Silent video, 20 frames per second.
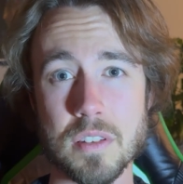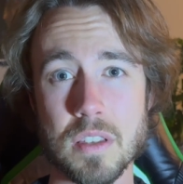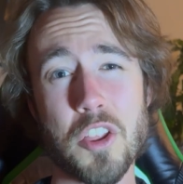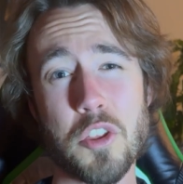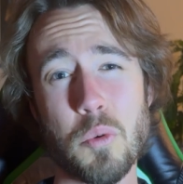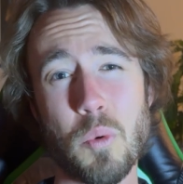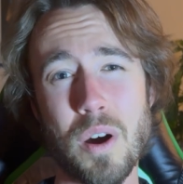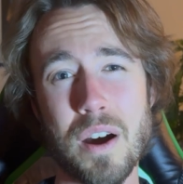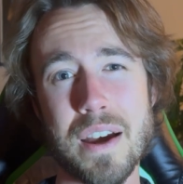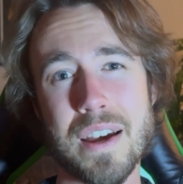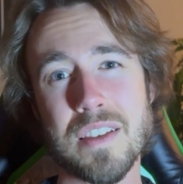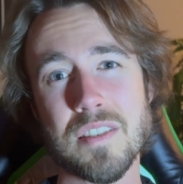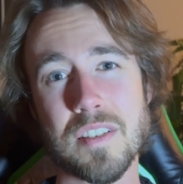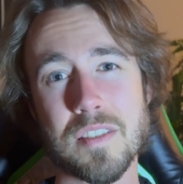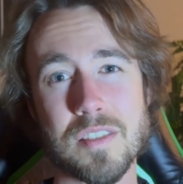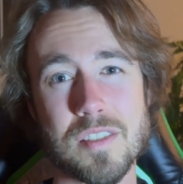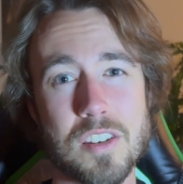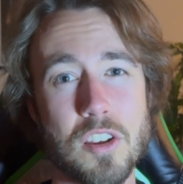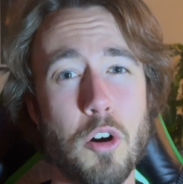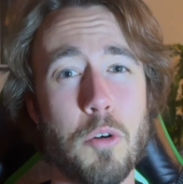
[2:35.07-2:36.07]
Otherwise, it
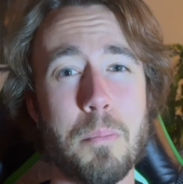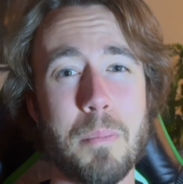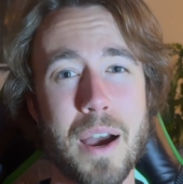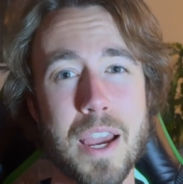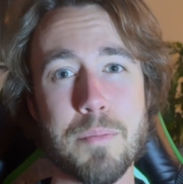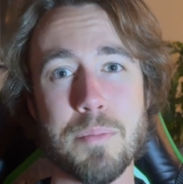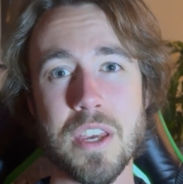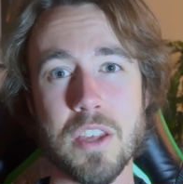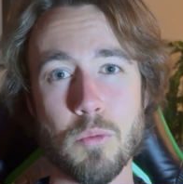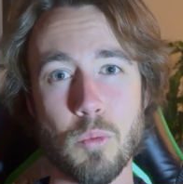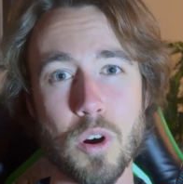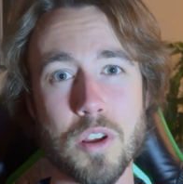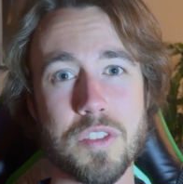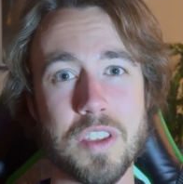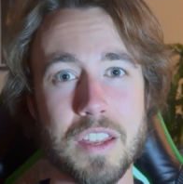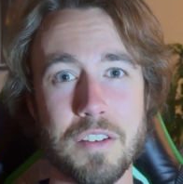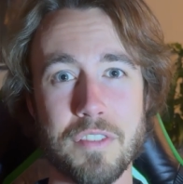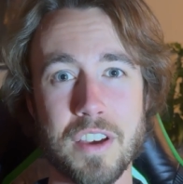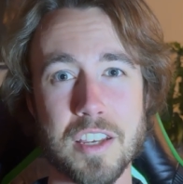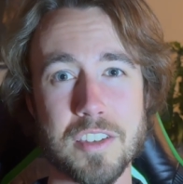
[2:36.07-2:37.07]
still might be worth
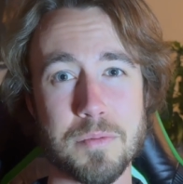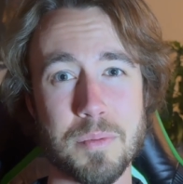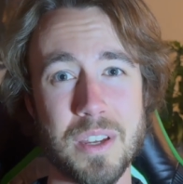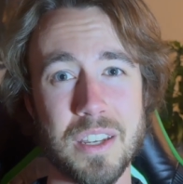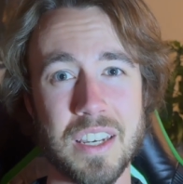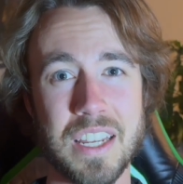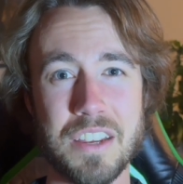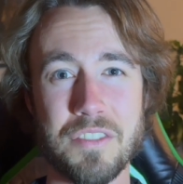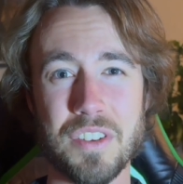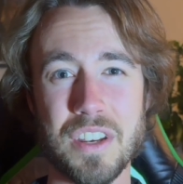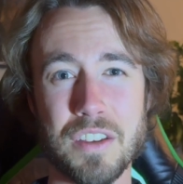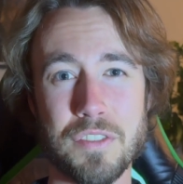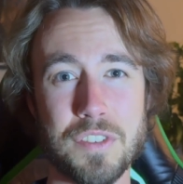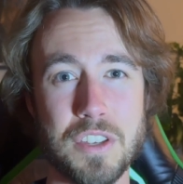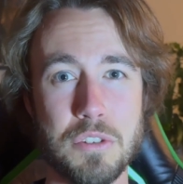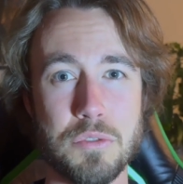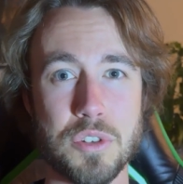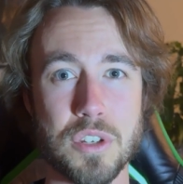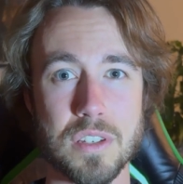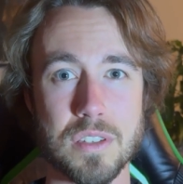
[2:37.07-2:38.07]
the investment even if
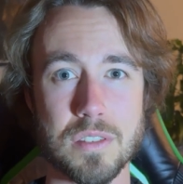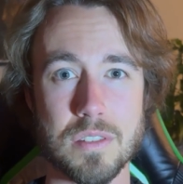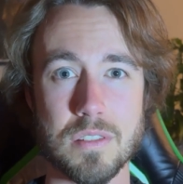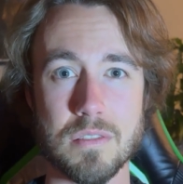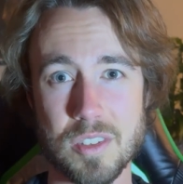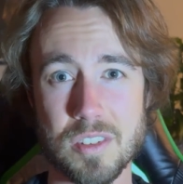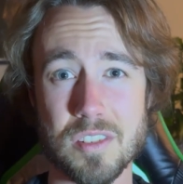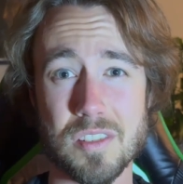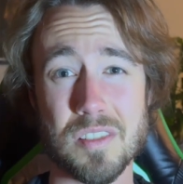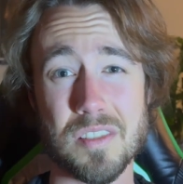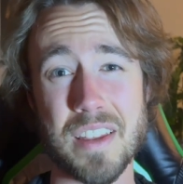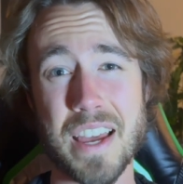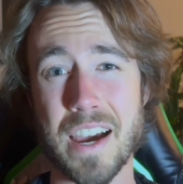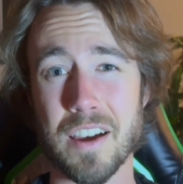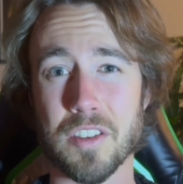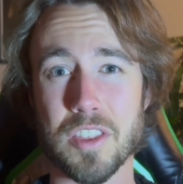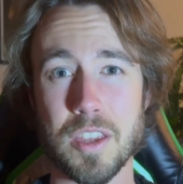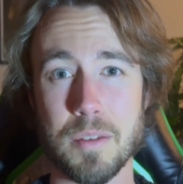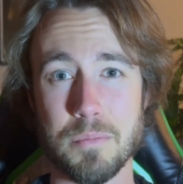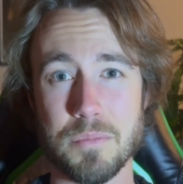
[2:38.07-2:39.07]
you just
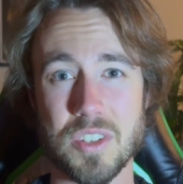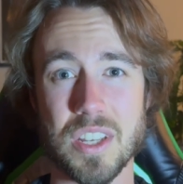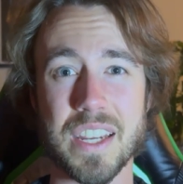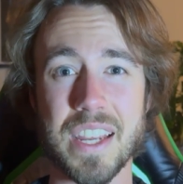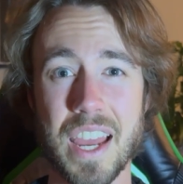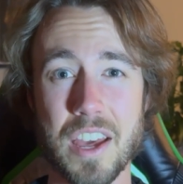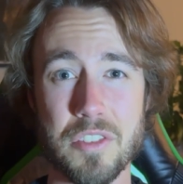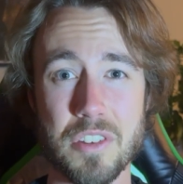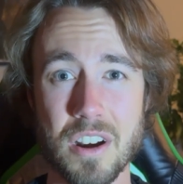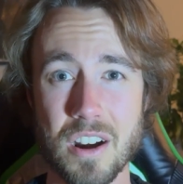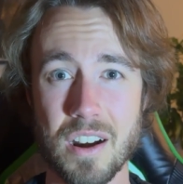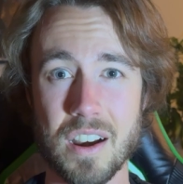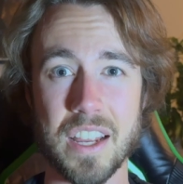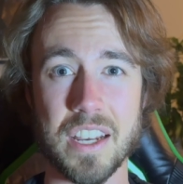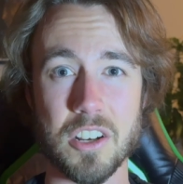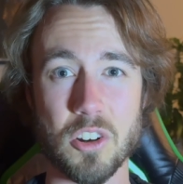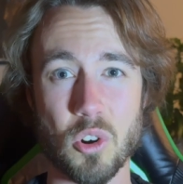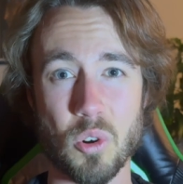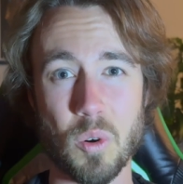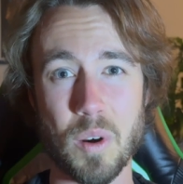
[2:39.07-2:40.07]
stack them together
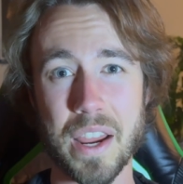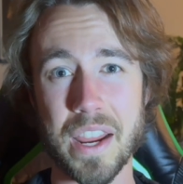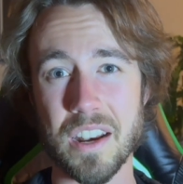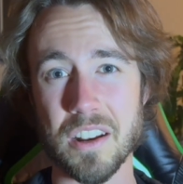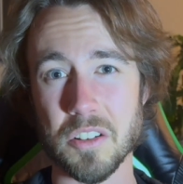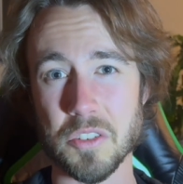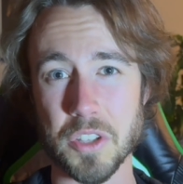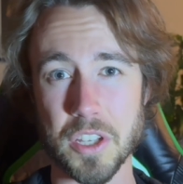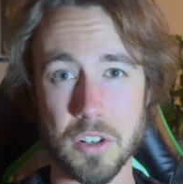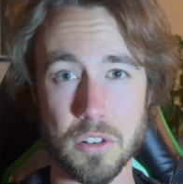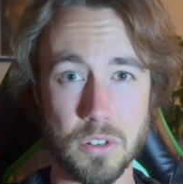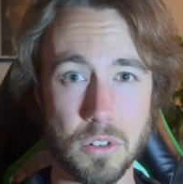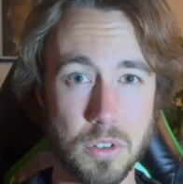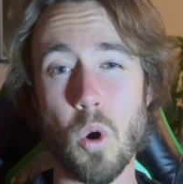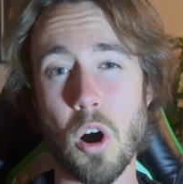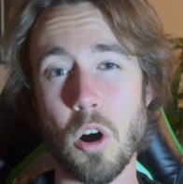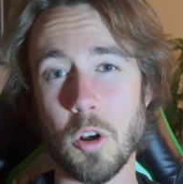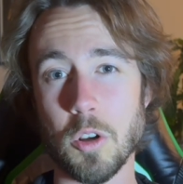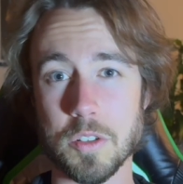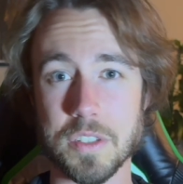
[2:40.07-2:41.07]
and create a little
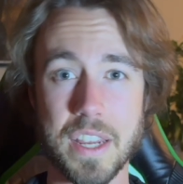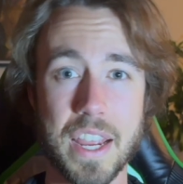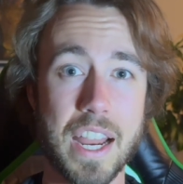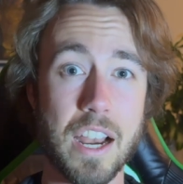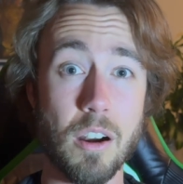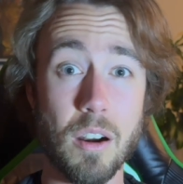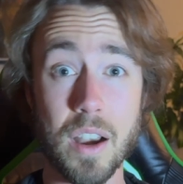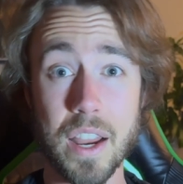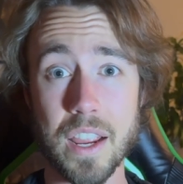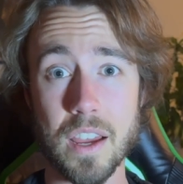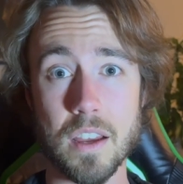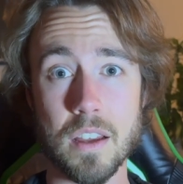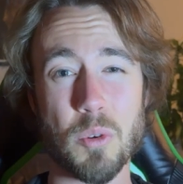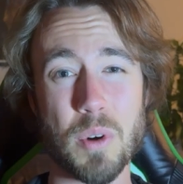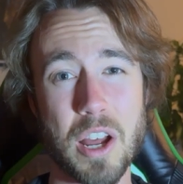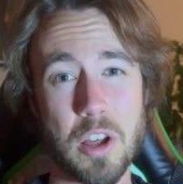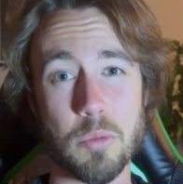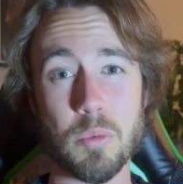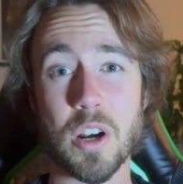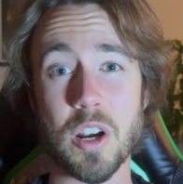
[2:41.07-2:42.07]
walled area
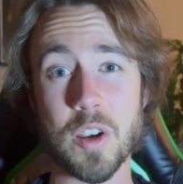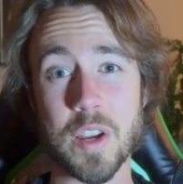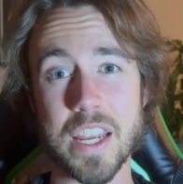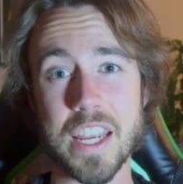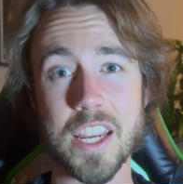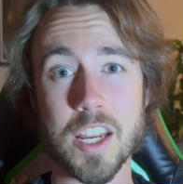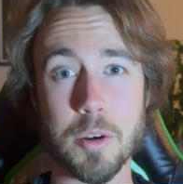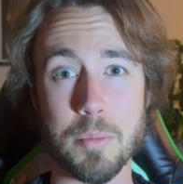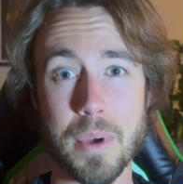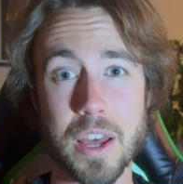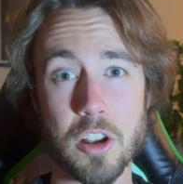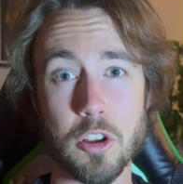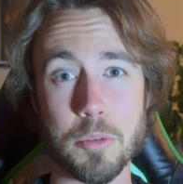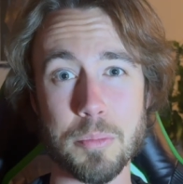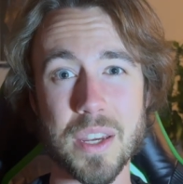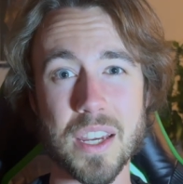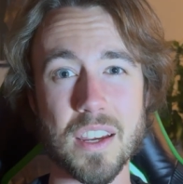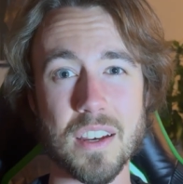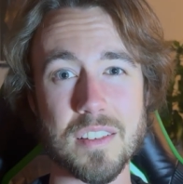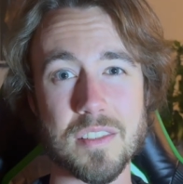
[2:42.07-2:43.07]
around where you heat your metal,
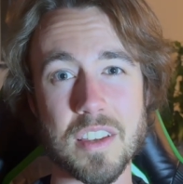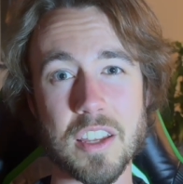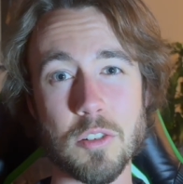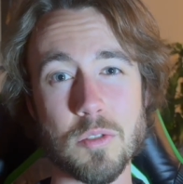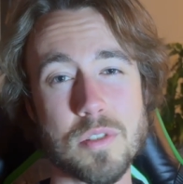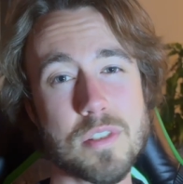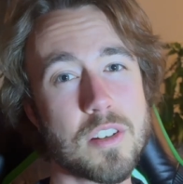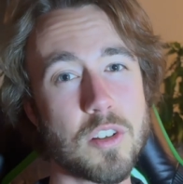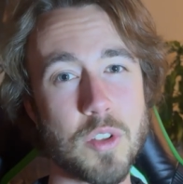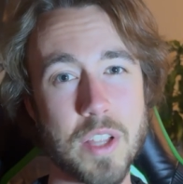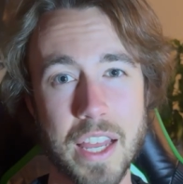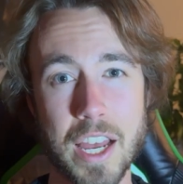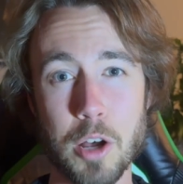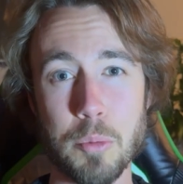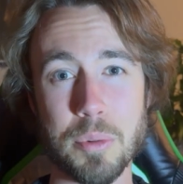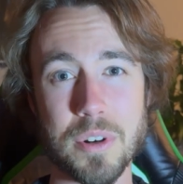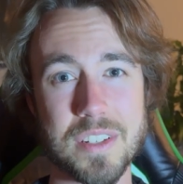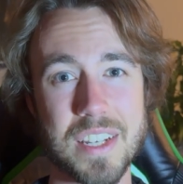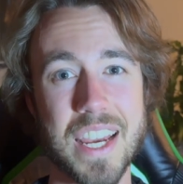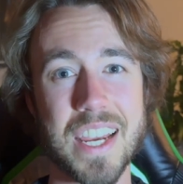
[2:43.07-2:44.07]
because it'll still
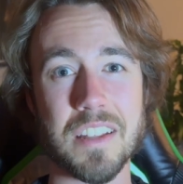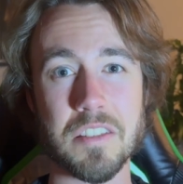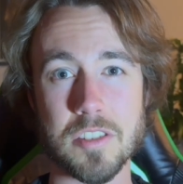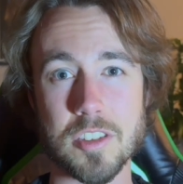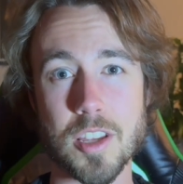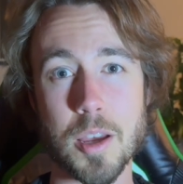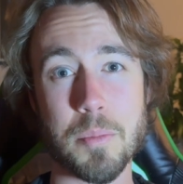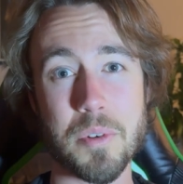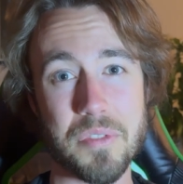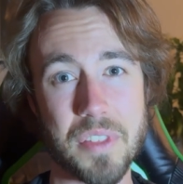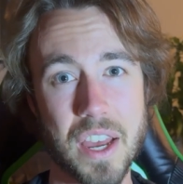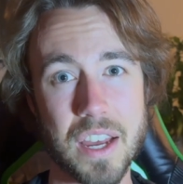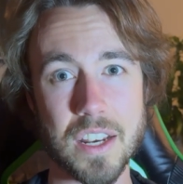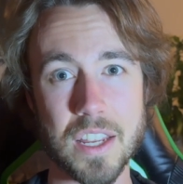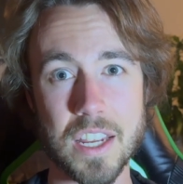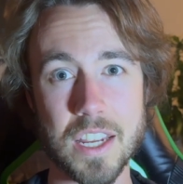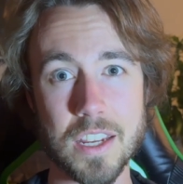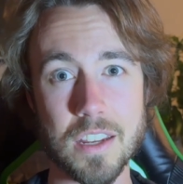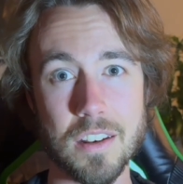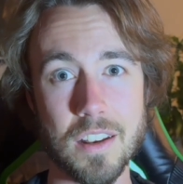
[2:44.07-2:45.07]
help retain some of that
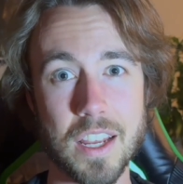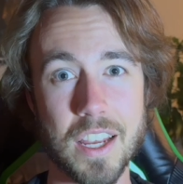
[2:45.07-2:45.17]
heat.